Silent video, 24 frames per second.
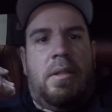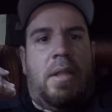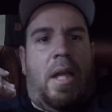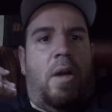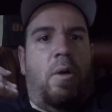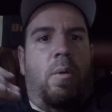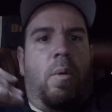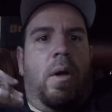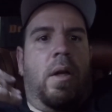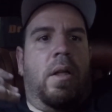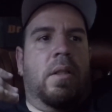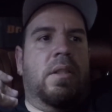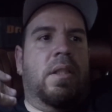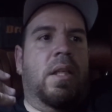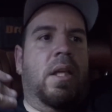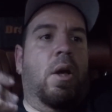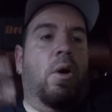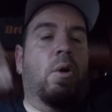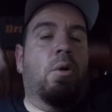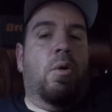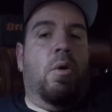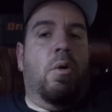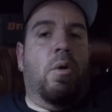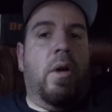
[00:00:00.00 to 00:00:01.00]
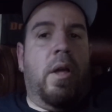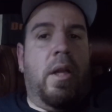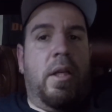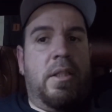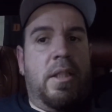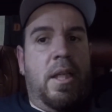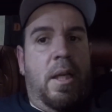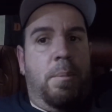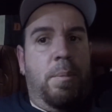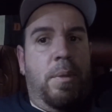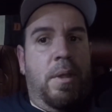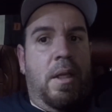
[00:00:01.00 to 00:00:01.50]
I don't want to say, oh, go get a
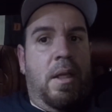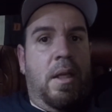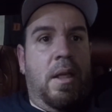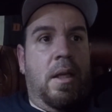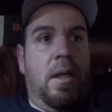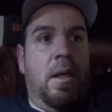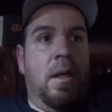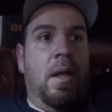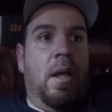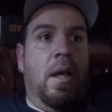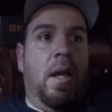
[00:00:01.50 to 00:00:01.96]
JMP kit,